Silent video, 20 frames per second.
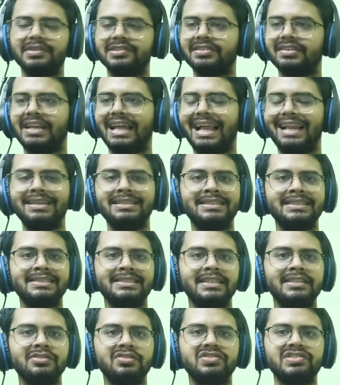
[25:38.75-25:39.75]
personality
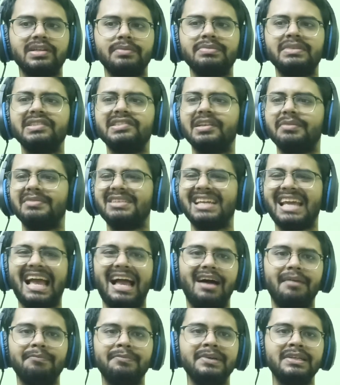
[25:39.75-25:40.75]
change or something, something
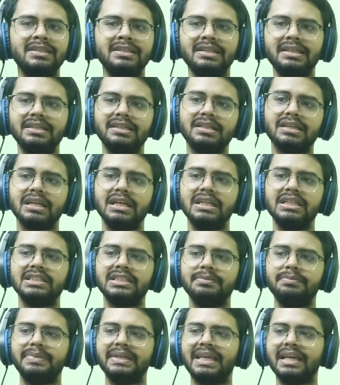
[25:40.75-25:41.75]
happened and
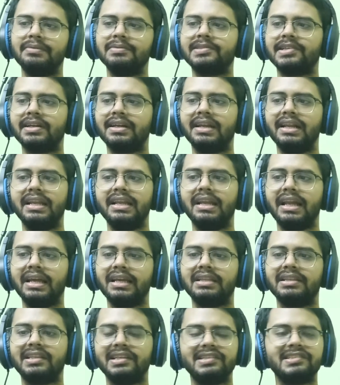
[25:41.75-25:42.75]
she became suddenly
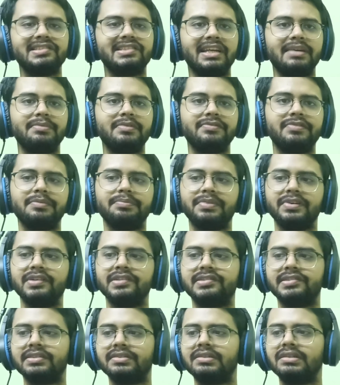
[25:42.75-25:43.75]
like this type of a
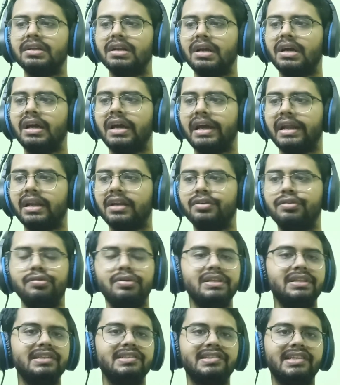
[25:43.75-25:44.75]
person and are
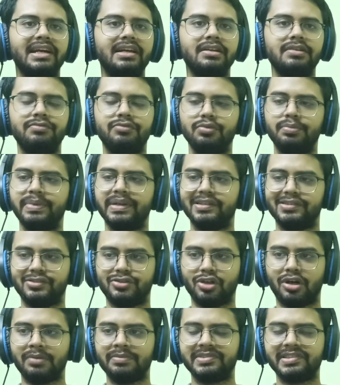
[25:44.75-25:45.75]
doing these kind of
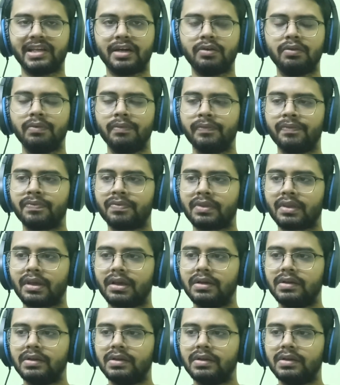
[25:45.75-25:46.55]
dubious jobs now.